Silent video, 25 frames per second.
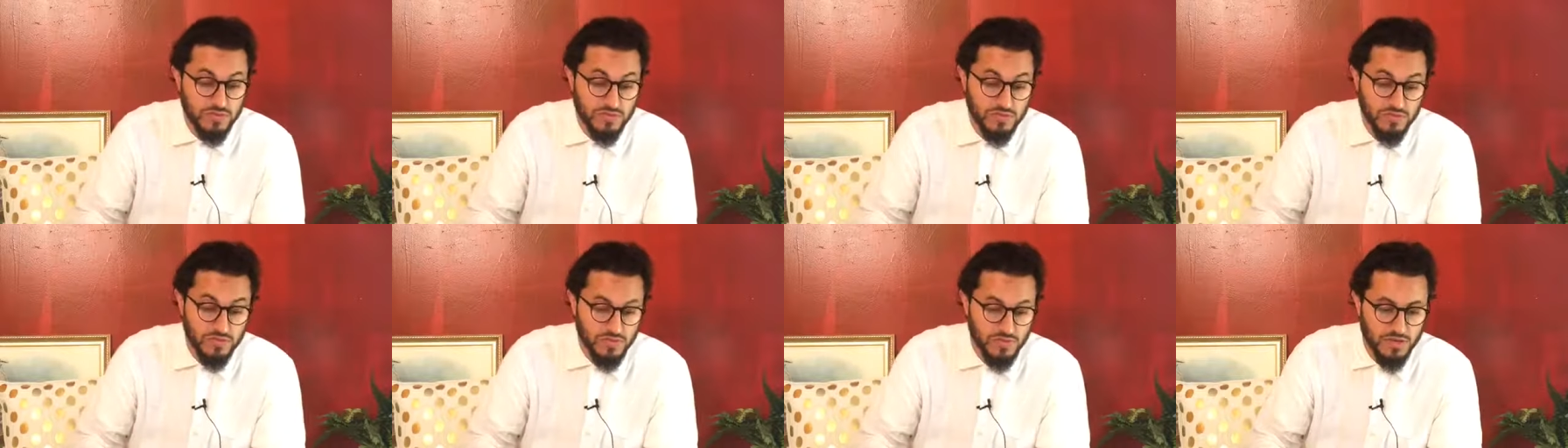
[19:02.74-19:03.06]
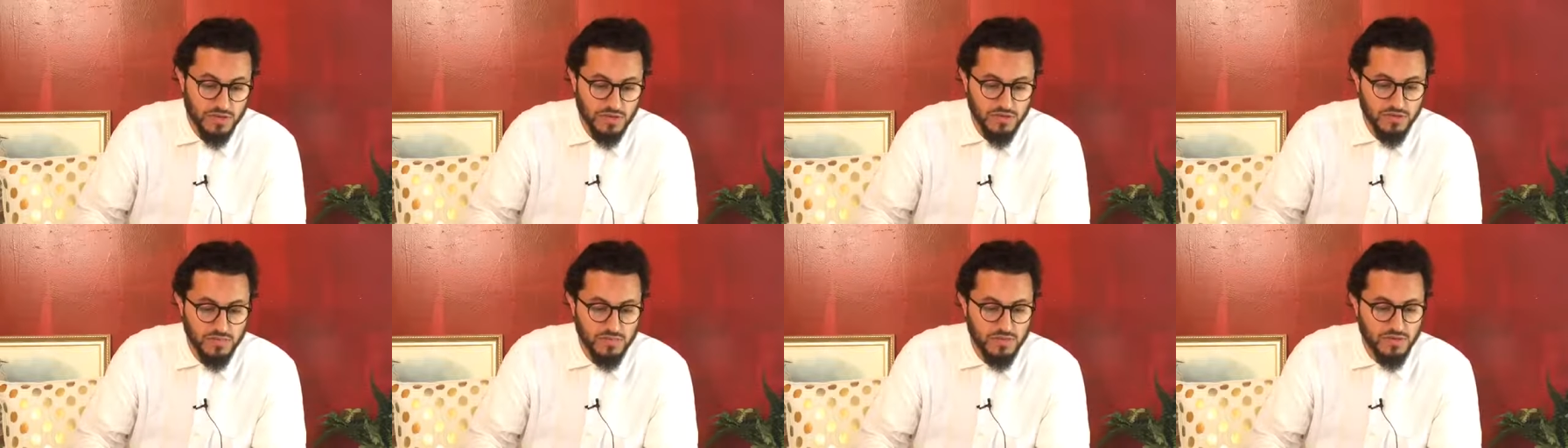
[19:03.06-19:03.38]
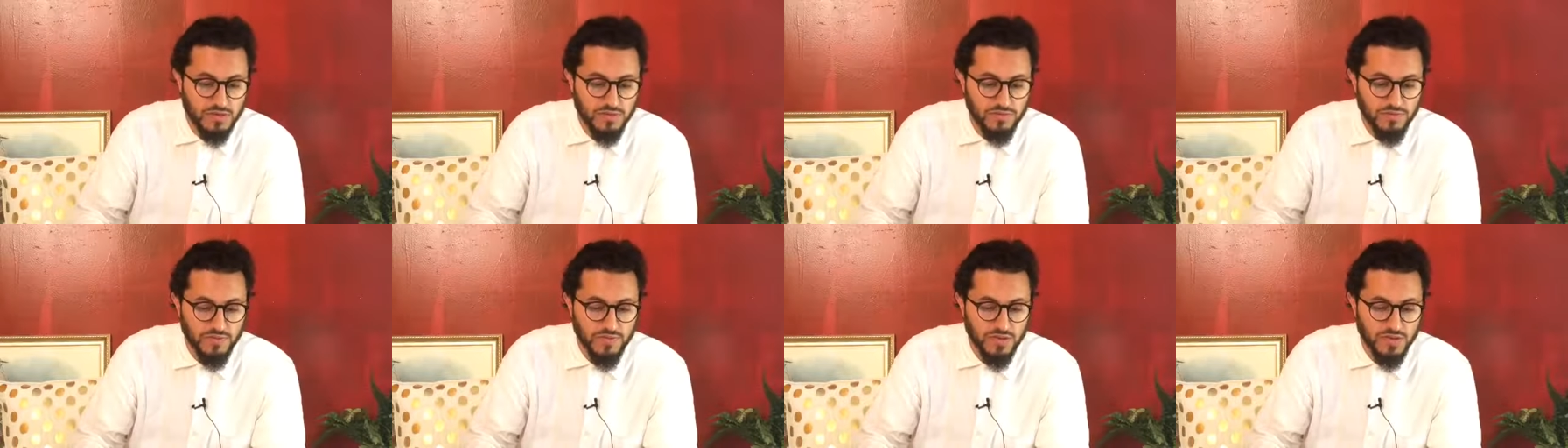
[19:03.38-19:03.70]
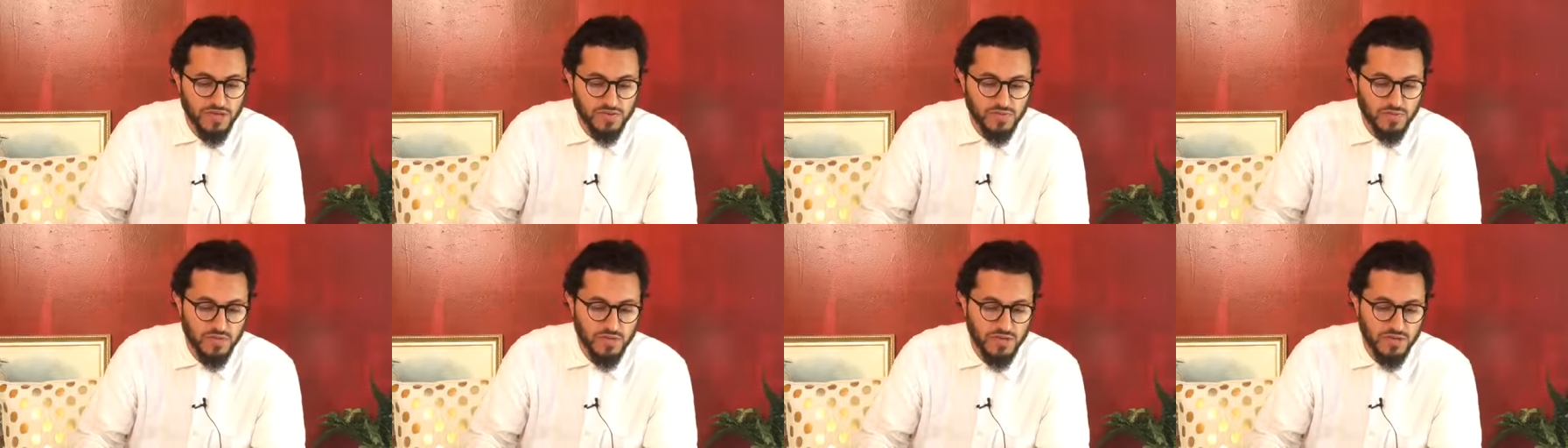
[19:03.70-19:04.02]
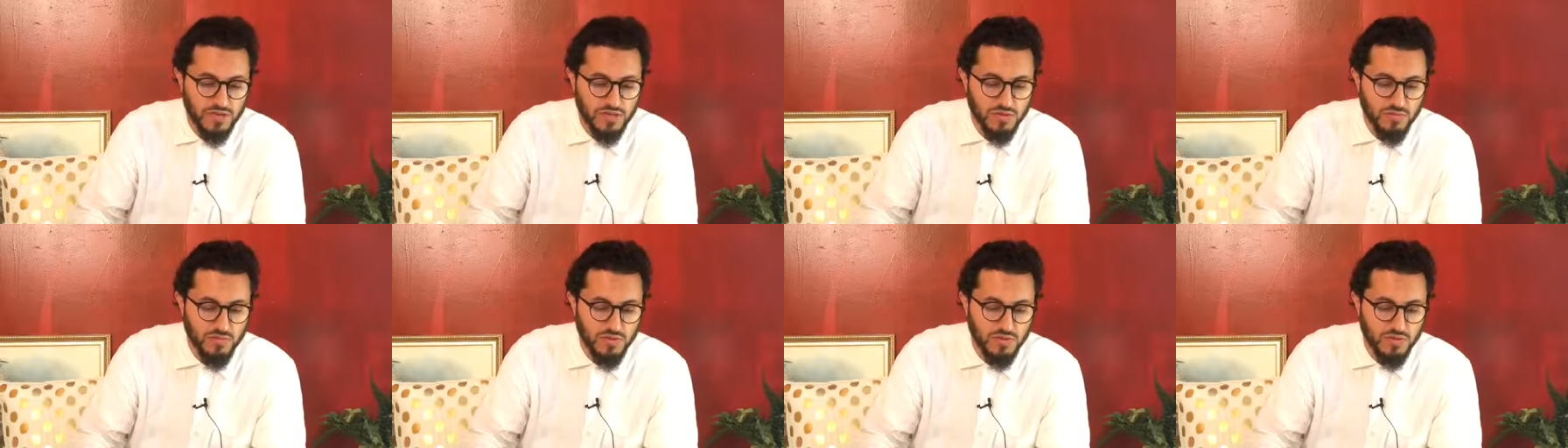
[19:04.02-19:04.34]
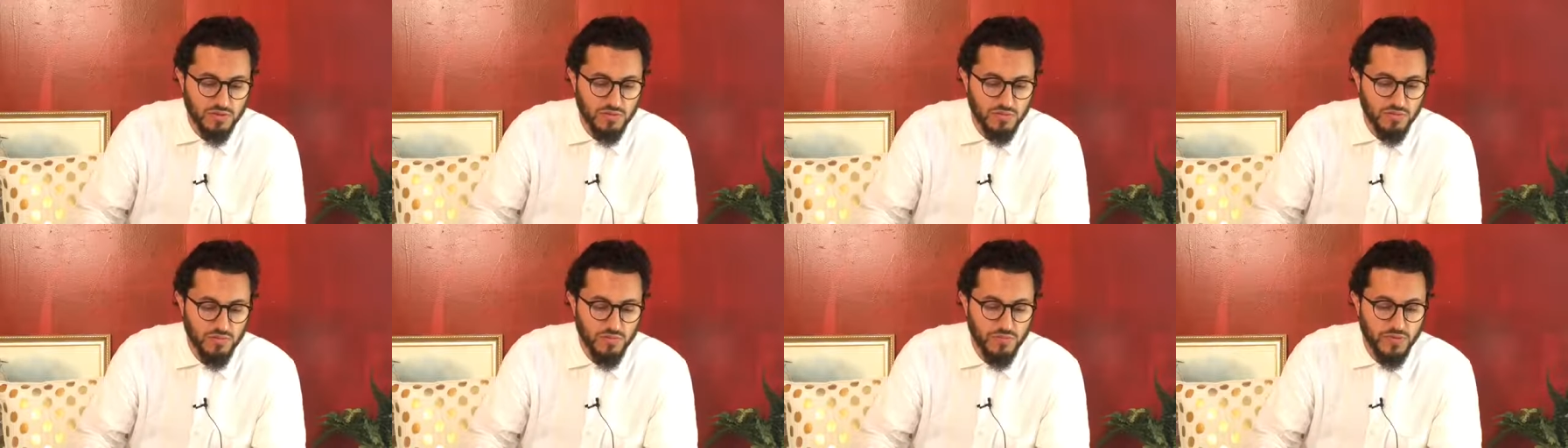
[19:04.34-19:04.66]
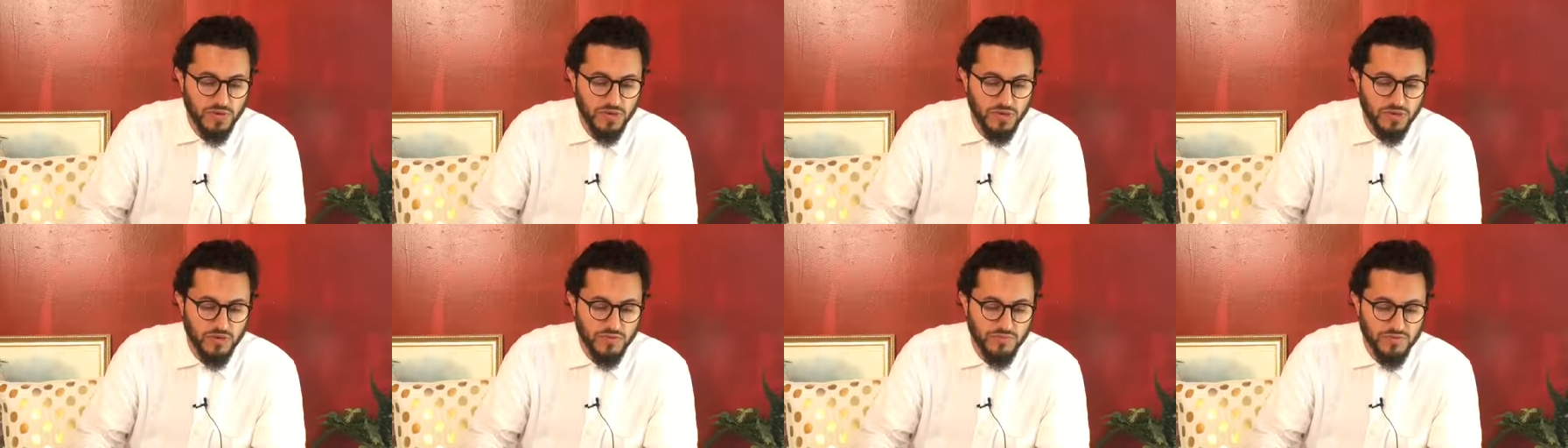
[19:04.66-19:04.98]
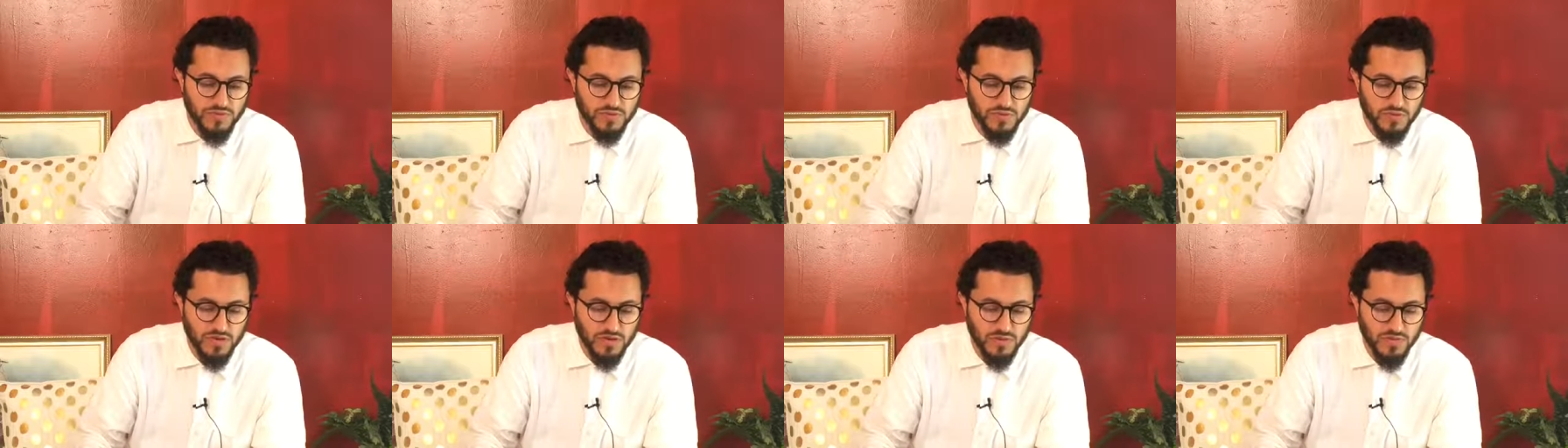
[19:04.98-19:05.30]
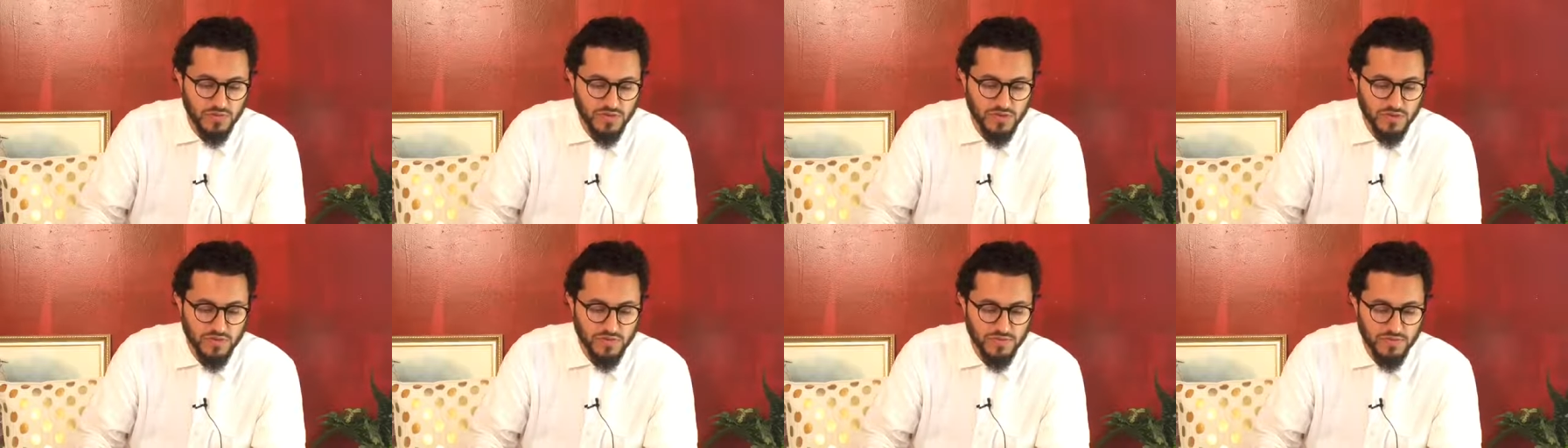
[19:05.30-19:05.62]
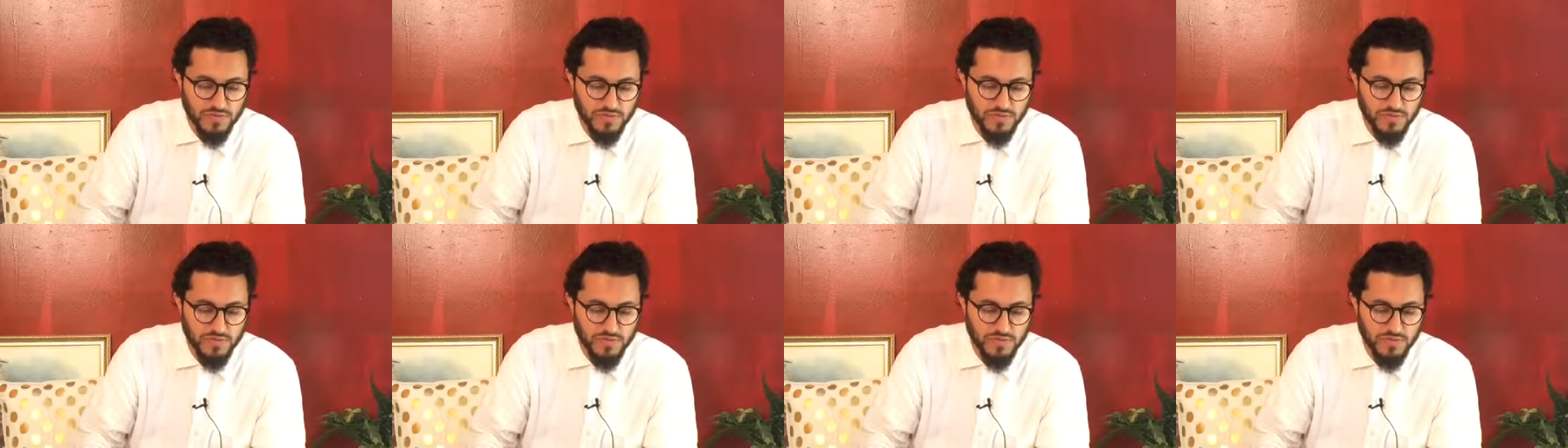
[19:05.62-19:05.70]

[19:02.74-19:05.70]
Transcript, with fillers: speaking, but if you guys want to keep going, we've been going for 20 minutes.